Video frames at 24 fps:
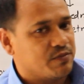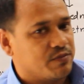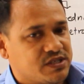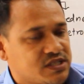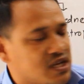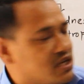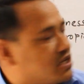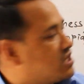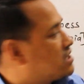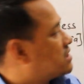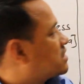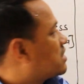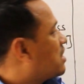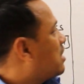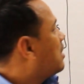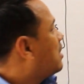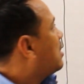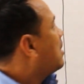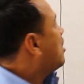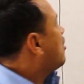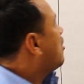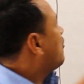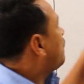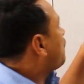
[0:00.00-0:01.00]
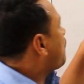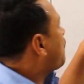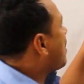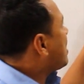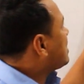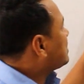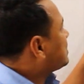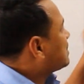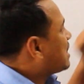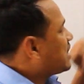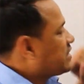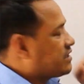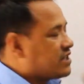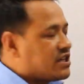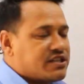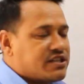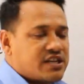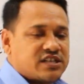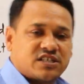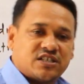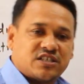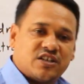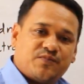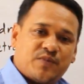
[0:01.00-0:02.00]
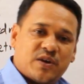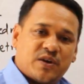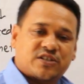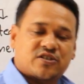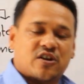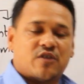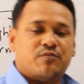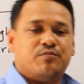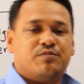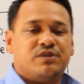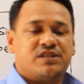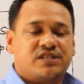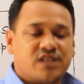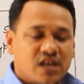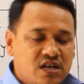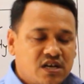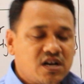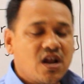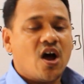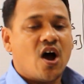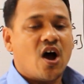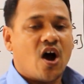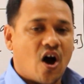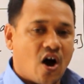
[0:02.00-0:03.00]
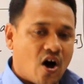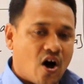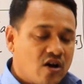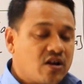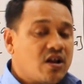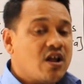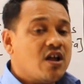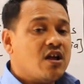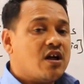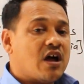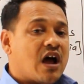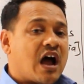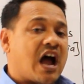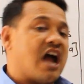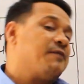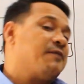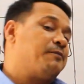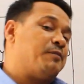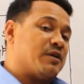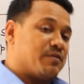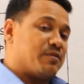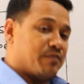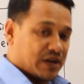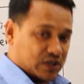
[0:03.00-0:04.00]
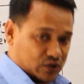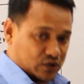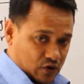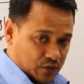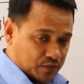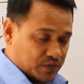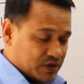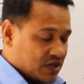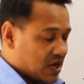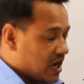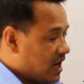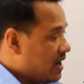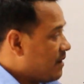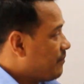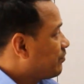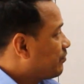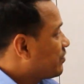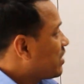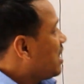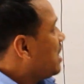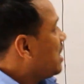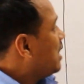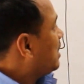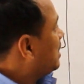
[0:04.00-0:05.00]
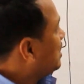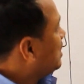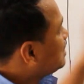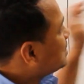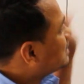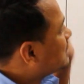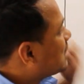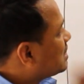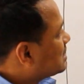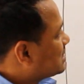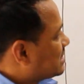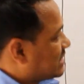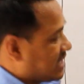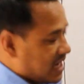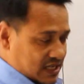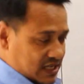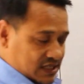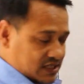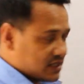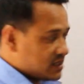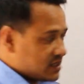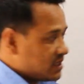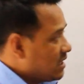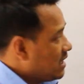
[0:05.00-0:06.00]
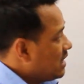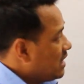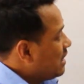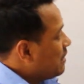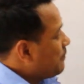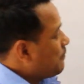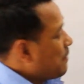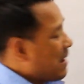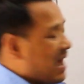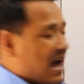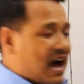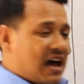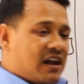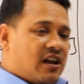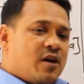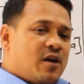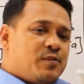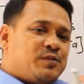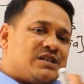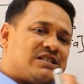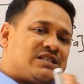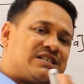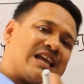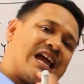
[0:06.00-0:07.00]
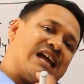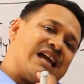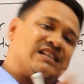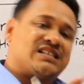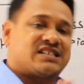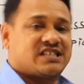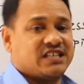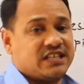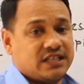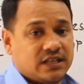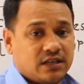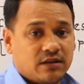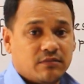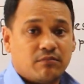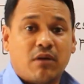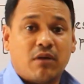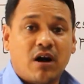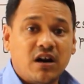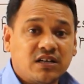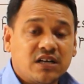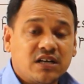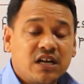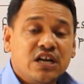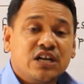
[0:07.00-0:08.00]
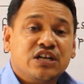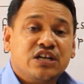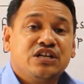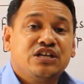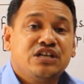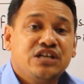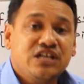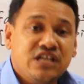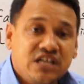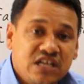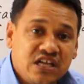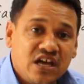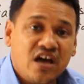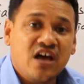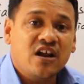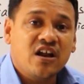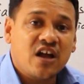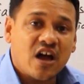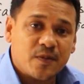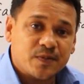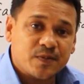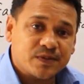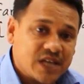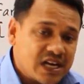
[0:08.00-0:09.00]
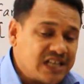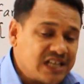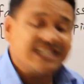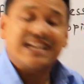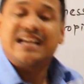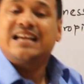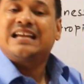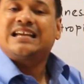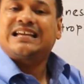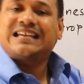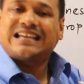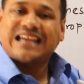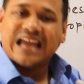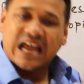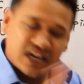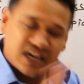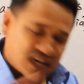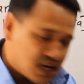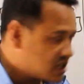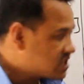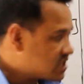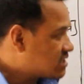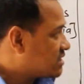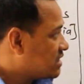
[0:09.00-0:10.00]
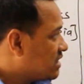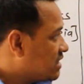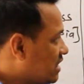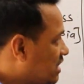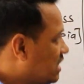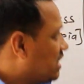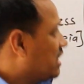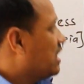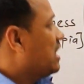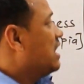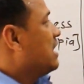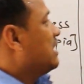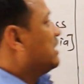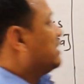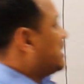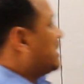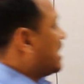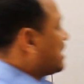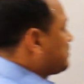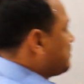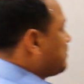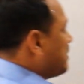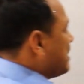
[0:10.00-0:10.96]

vision is called far-sightedness defect of vision or hypermetropia. In such case, far object can see but near object cannot see. That